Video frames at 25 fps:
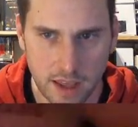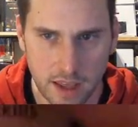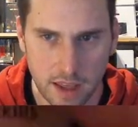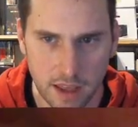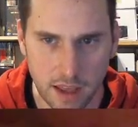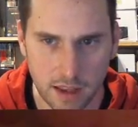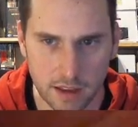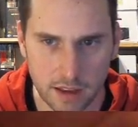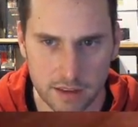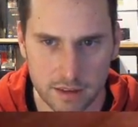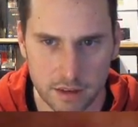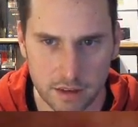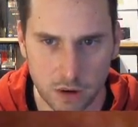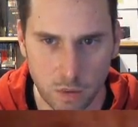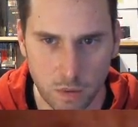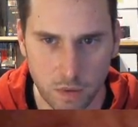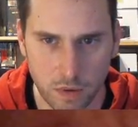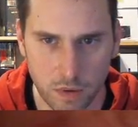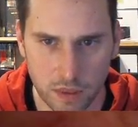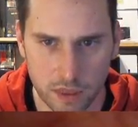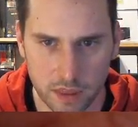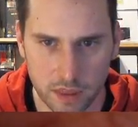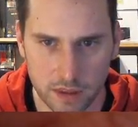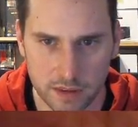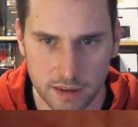And so
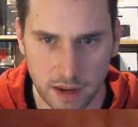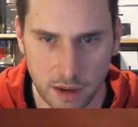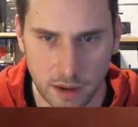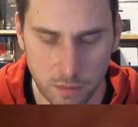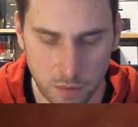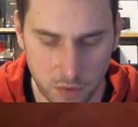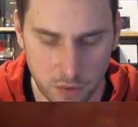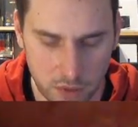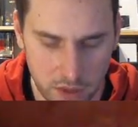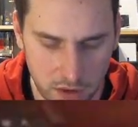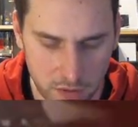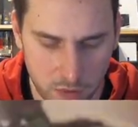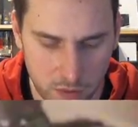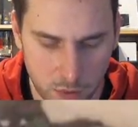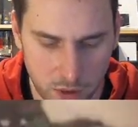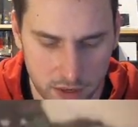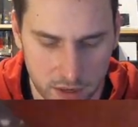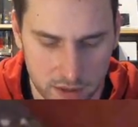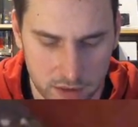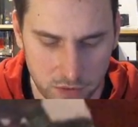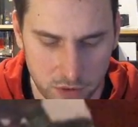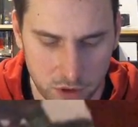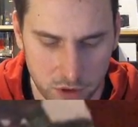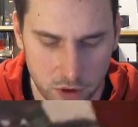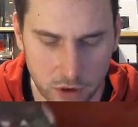the same with the evil
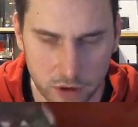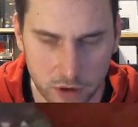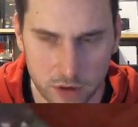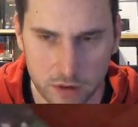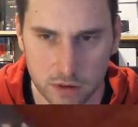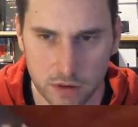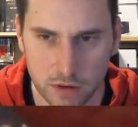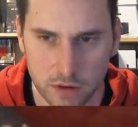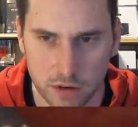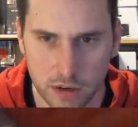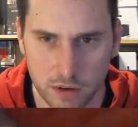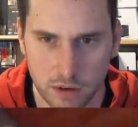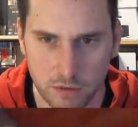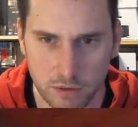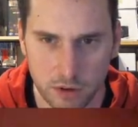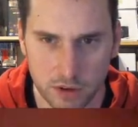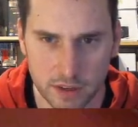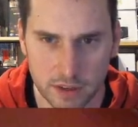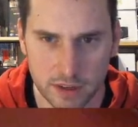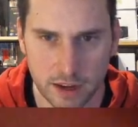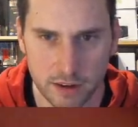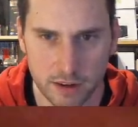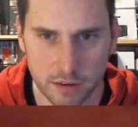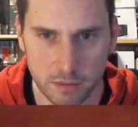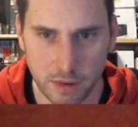ones. If you
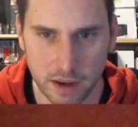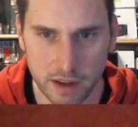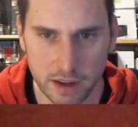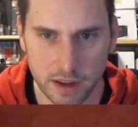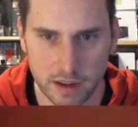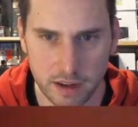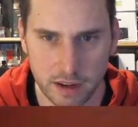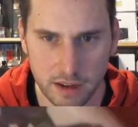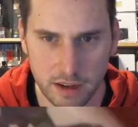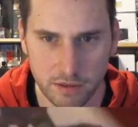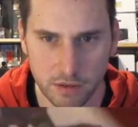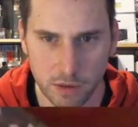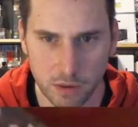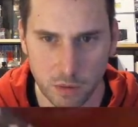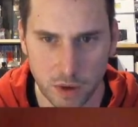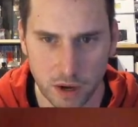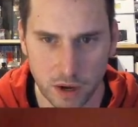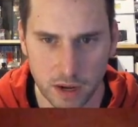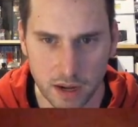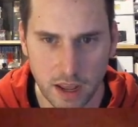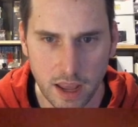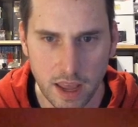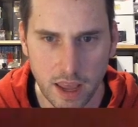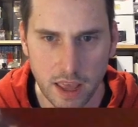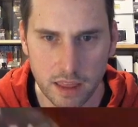decide to play an evil
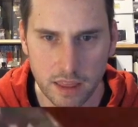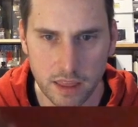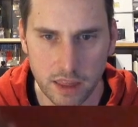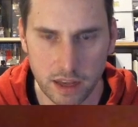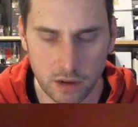one, then